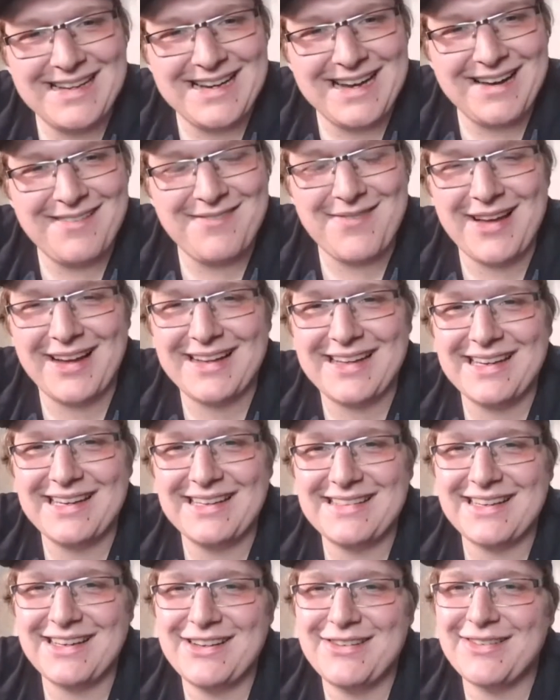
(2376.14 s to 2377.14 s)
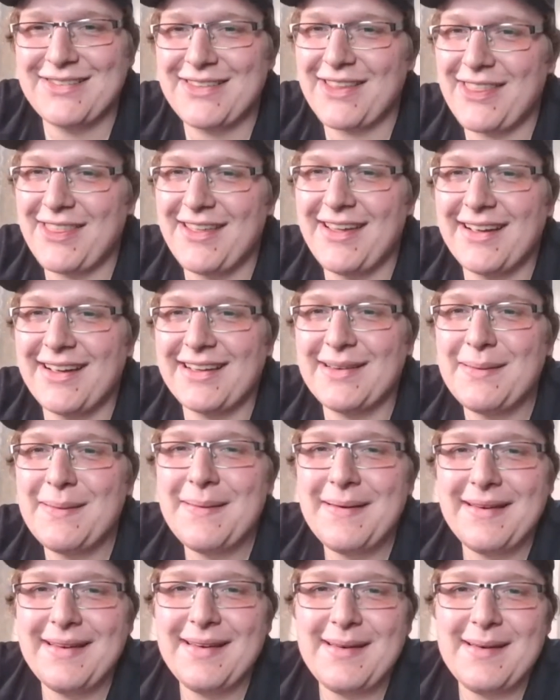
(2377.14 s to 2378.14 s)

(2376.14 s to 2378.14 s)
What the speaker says: I'm not going to tell you what to think.